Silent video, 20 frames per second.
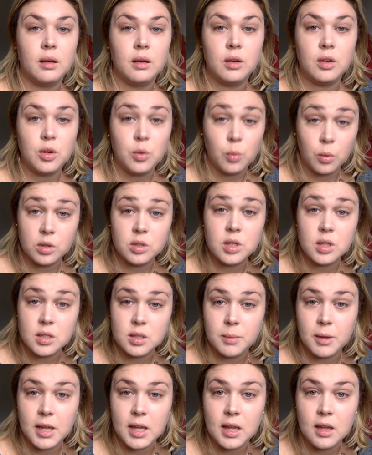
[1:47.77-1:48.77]
you want it to
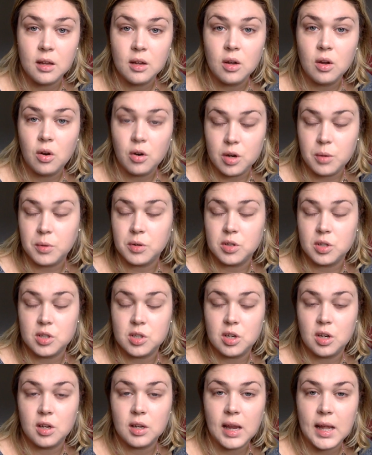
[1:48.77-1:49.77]
be, or you want it
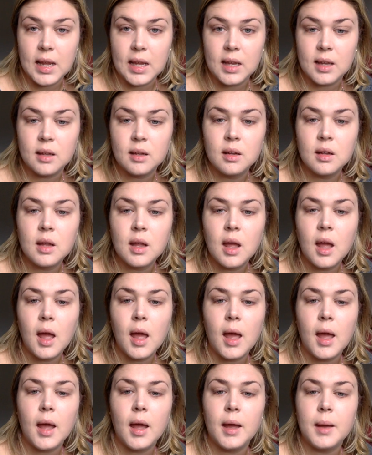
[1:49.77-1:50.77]
to look like.
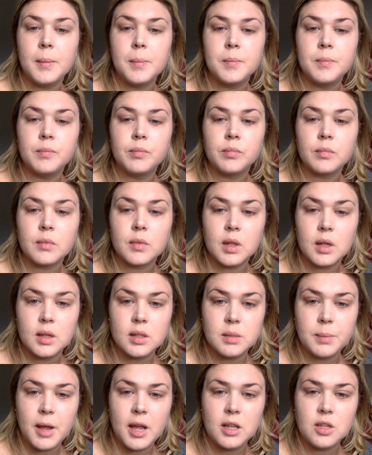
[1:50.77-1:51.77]
It
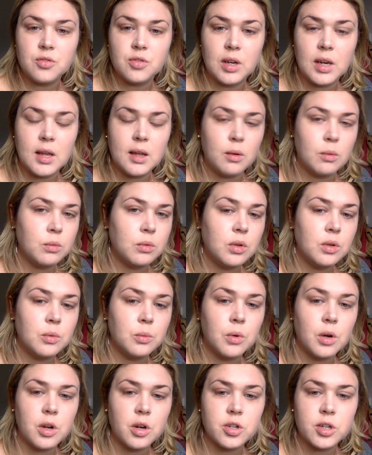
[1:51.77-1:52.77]
depends really,
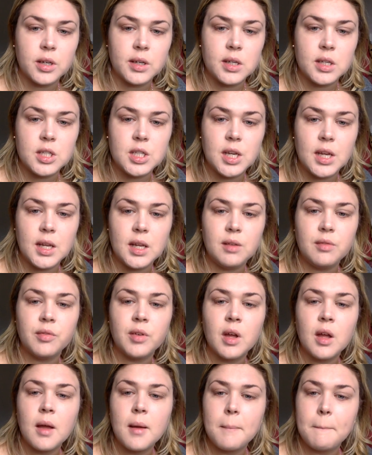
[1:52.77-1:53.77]
what you're trying to achieve.
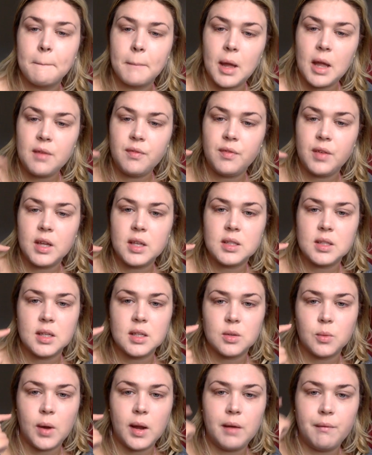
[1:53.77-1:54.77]
My face is
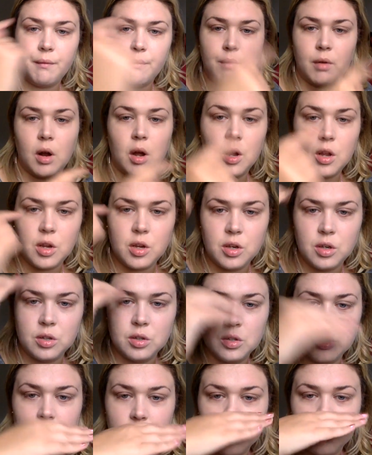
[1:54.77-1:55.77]
quite
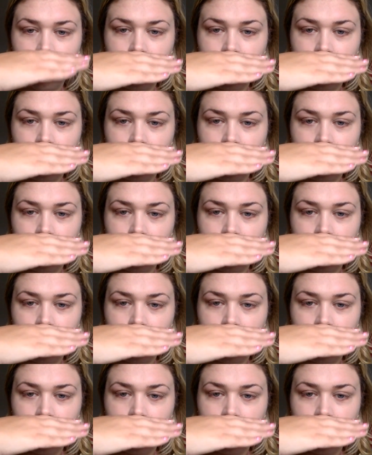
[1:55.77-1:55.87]
round.